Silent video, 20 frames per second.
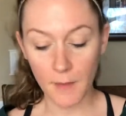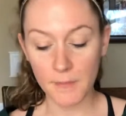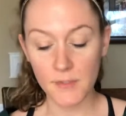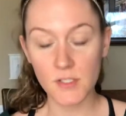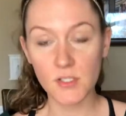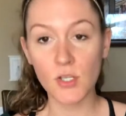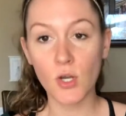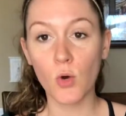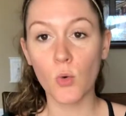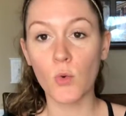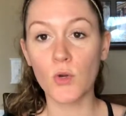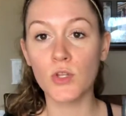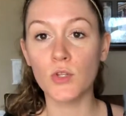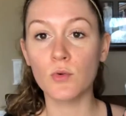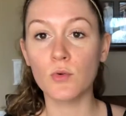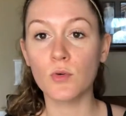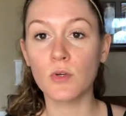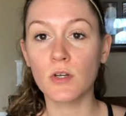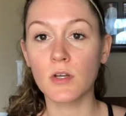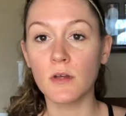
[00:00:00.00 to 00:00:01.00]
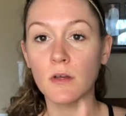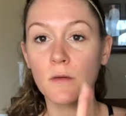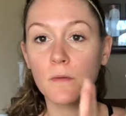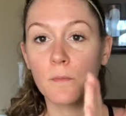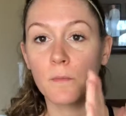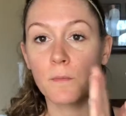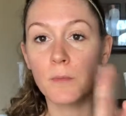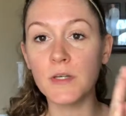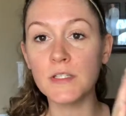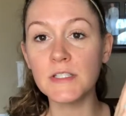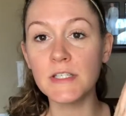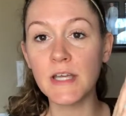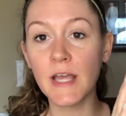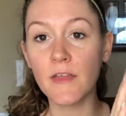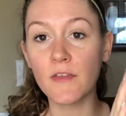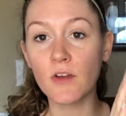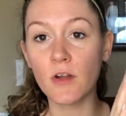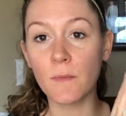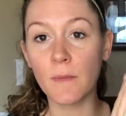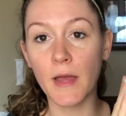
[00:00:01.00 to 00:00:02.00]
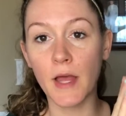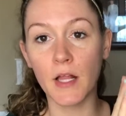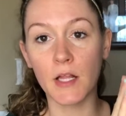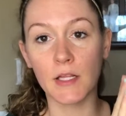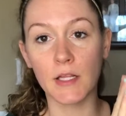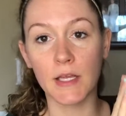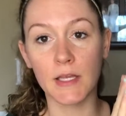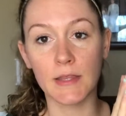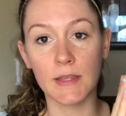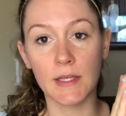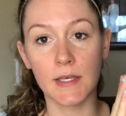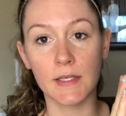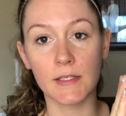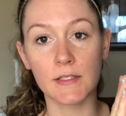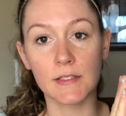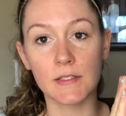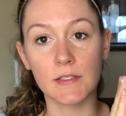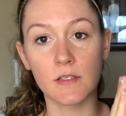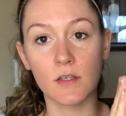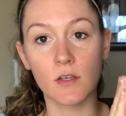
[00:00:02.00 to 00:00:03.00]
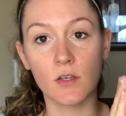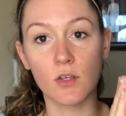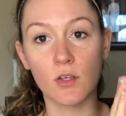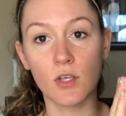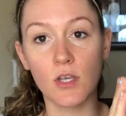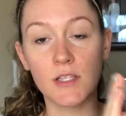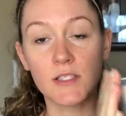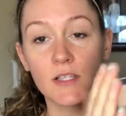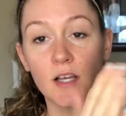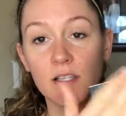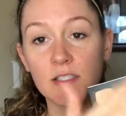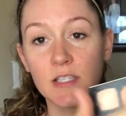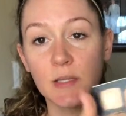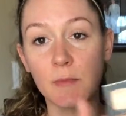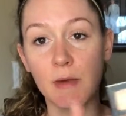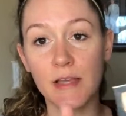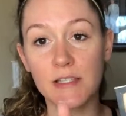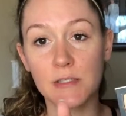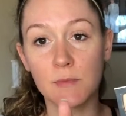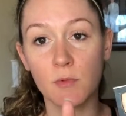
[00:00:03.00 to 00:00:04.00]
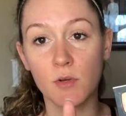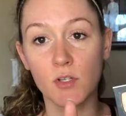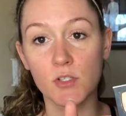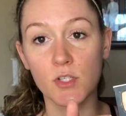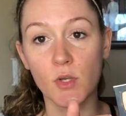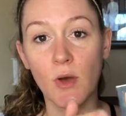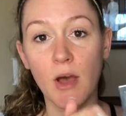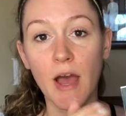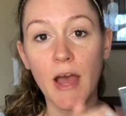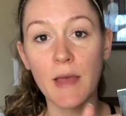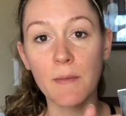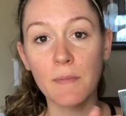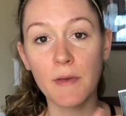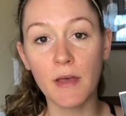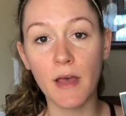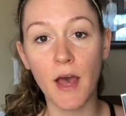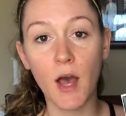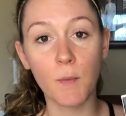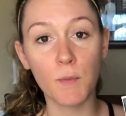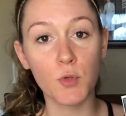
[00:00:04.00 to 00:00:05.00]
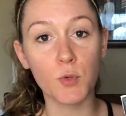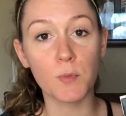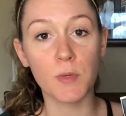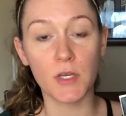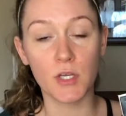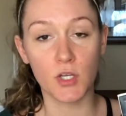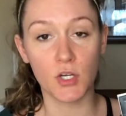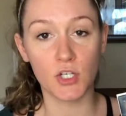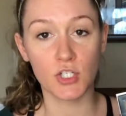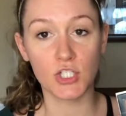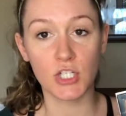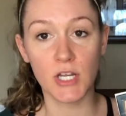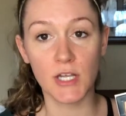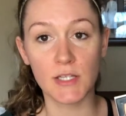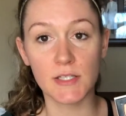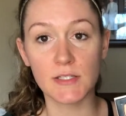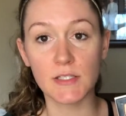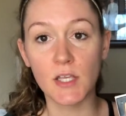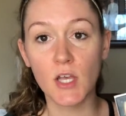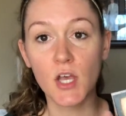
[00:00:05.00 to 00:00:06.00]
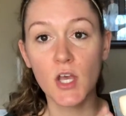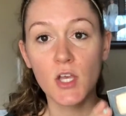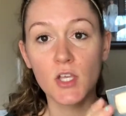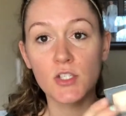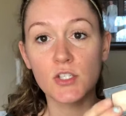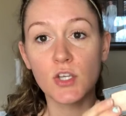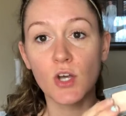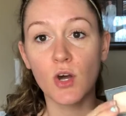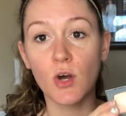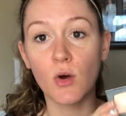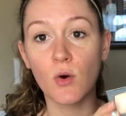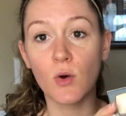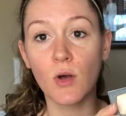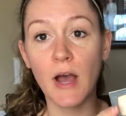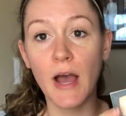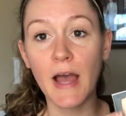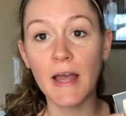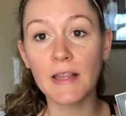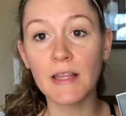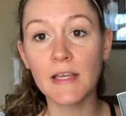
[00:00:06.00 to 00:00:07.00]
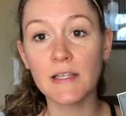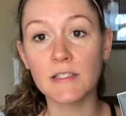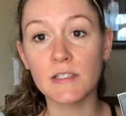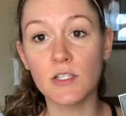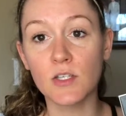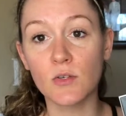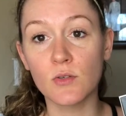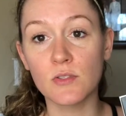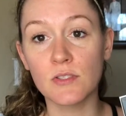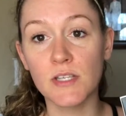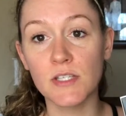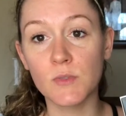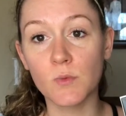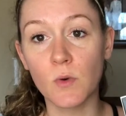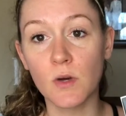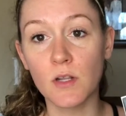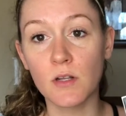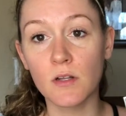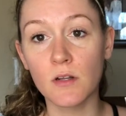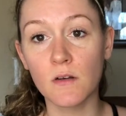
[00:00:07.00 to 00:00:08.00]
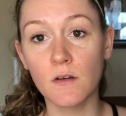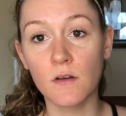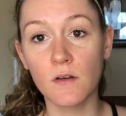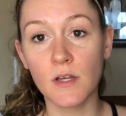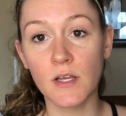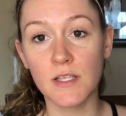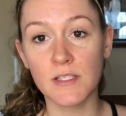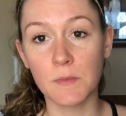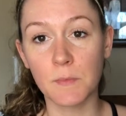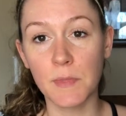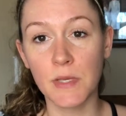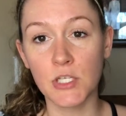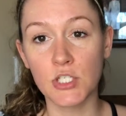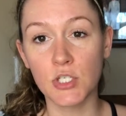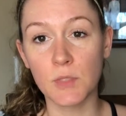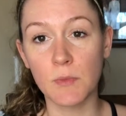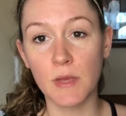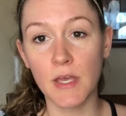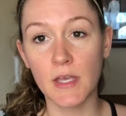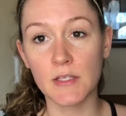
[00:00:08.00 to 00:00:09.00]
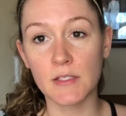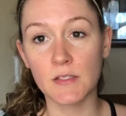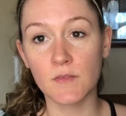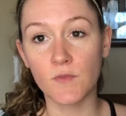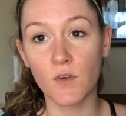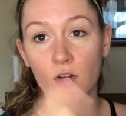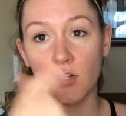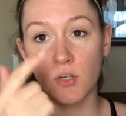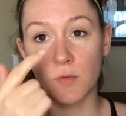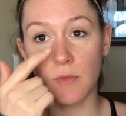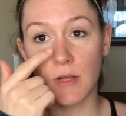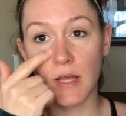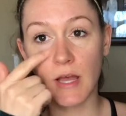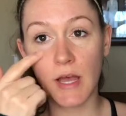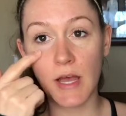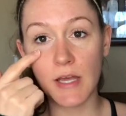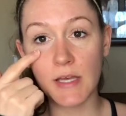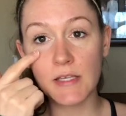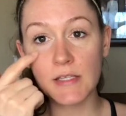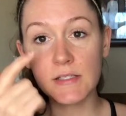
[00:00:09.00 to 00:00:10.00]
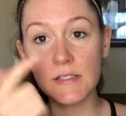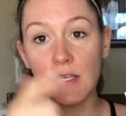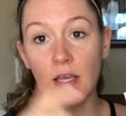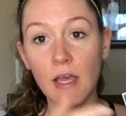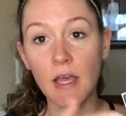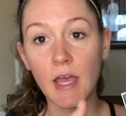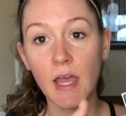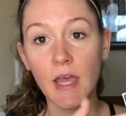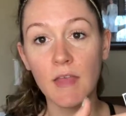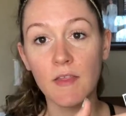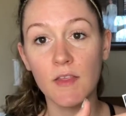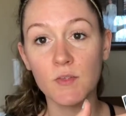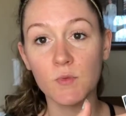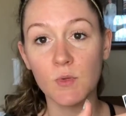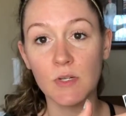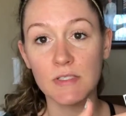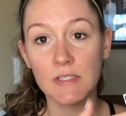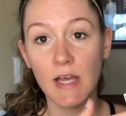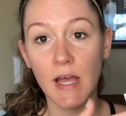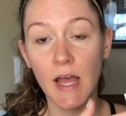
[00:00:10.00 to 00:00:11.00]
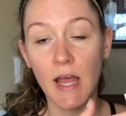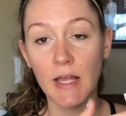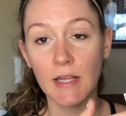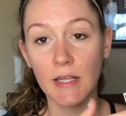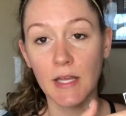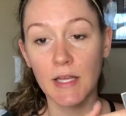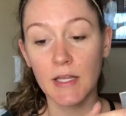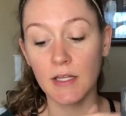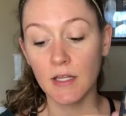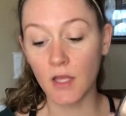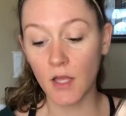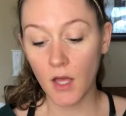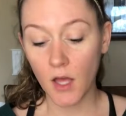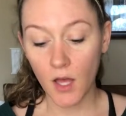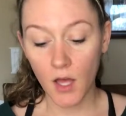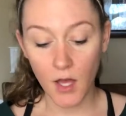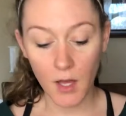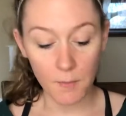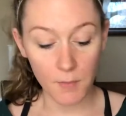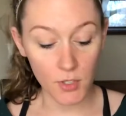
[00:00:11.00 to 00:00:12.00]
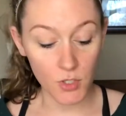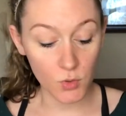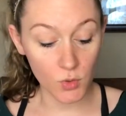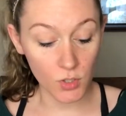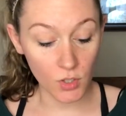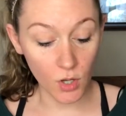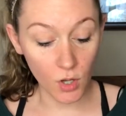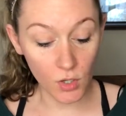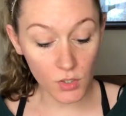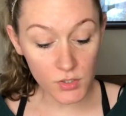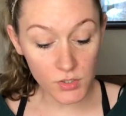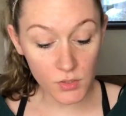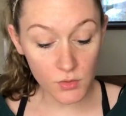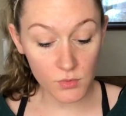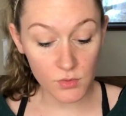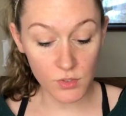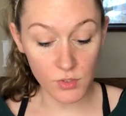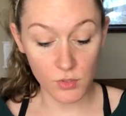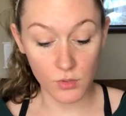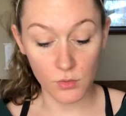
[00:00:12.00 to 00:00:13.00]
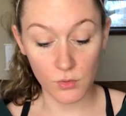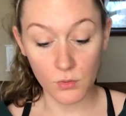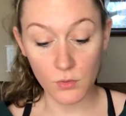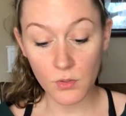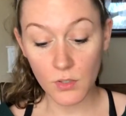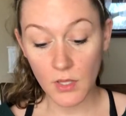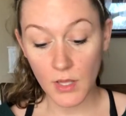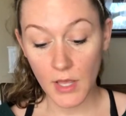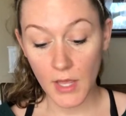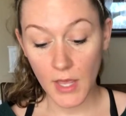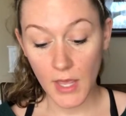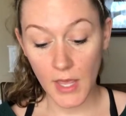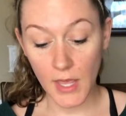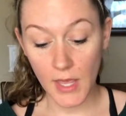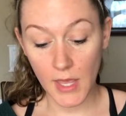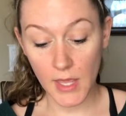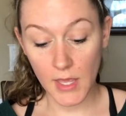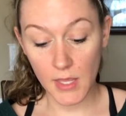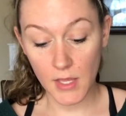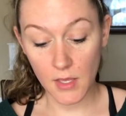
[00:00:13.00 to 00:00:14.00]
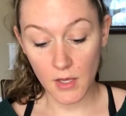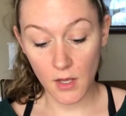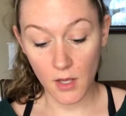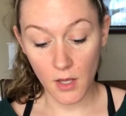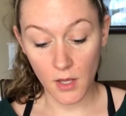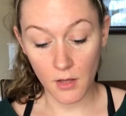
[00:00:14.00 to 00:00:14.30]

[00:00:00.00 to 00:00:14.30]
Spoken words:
So when you put together a palette like this, it's customizable, so I help you pick your shades. So I like to use this one. It has a peachy base for under my eyes, and this one is a highlight. But you could also do a